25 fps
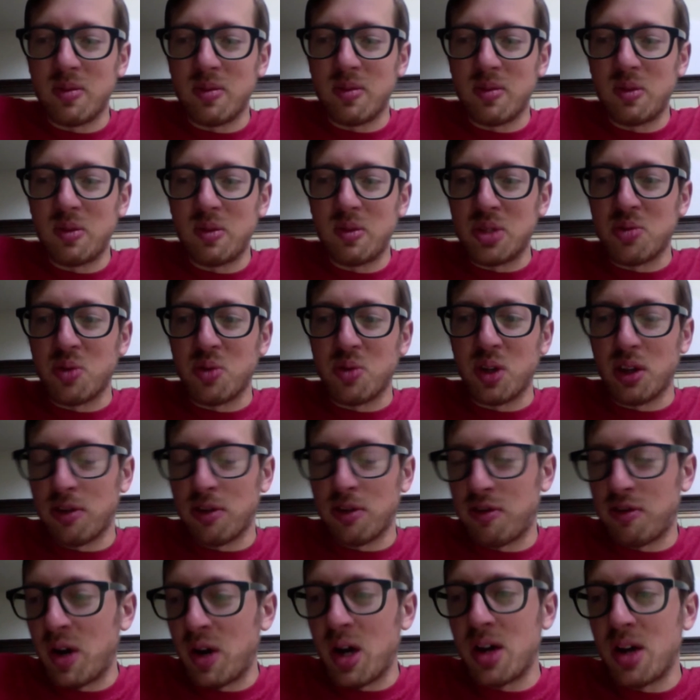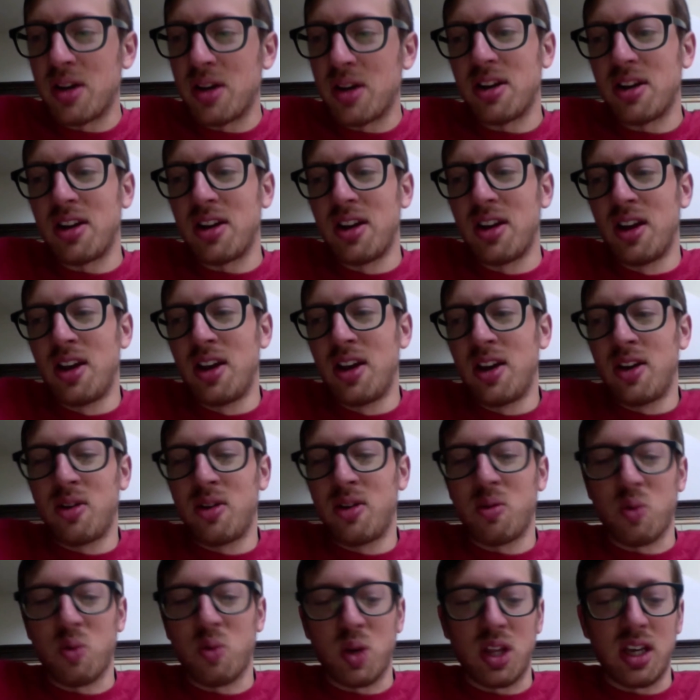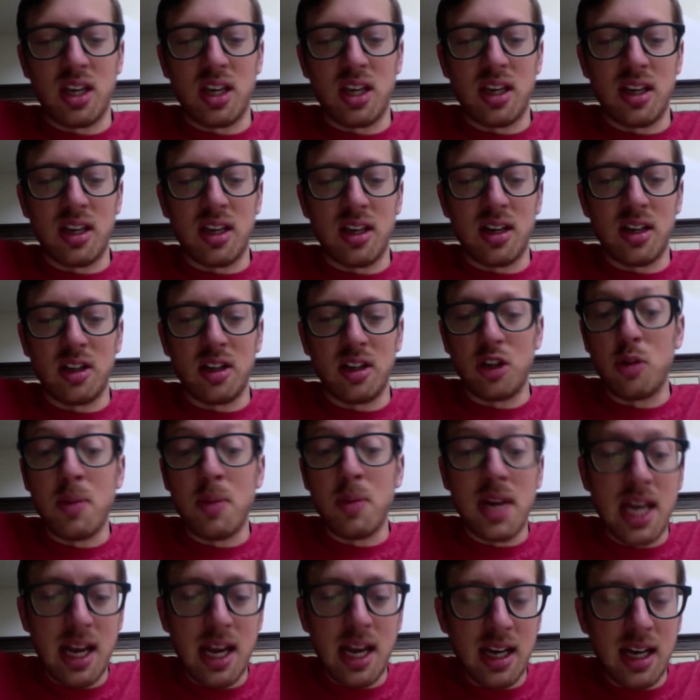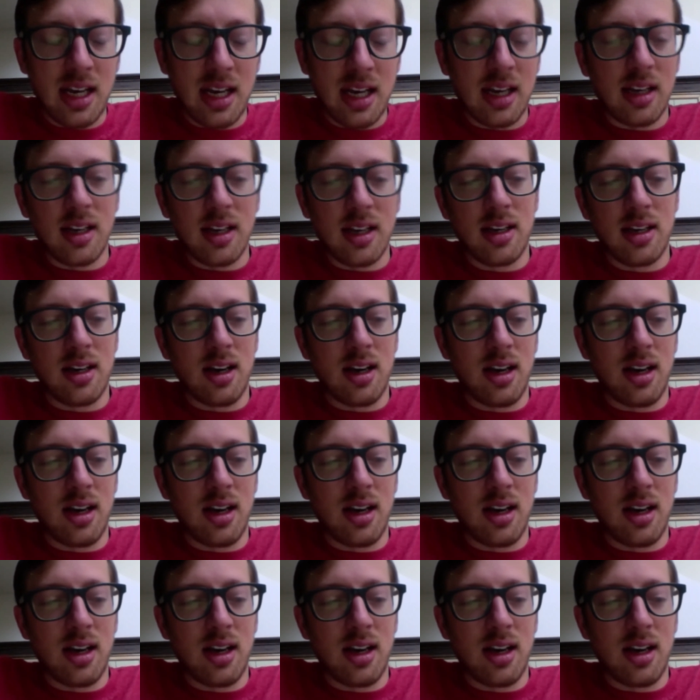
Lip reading: Was really fun, really illuminating,